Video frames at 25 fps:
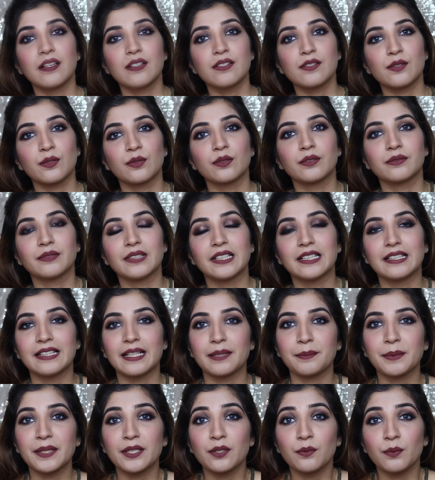So
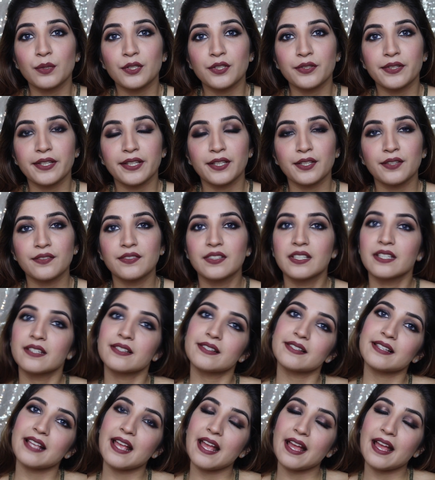let me know what you think of this,